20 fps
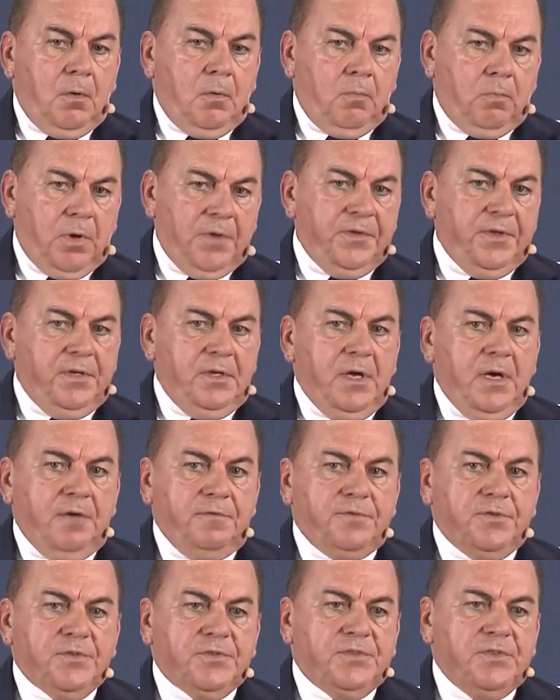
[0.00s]
One thing you have
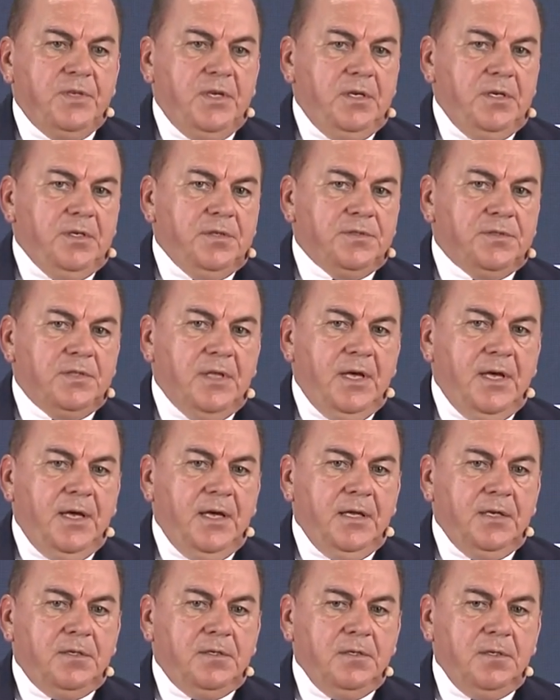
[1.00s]
to see is
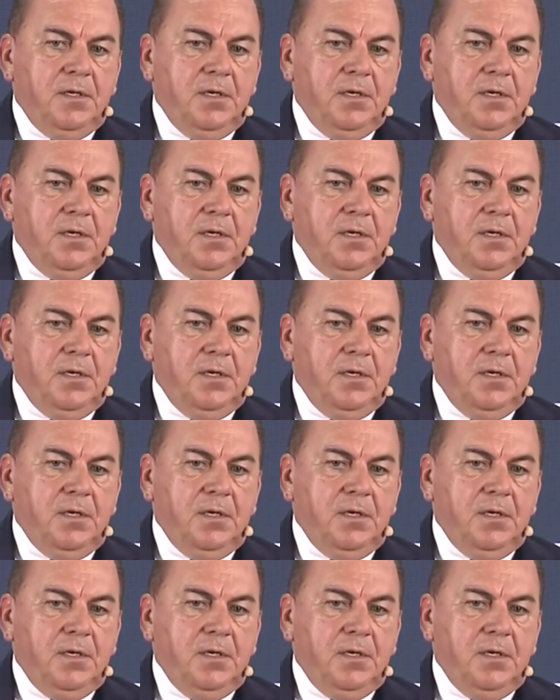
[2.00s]
that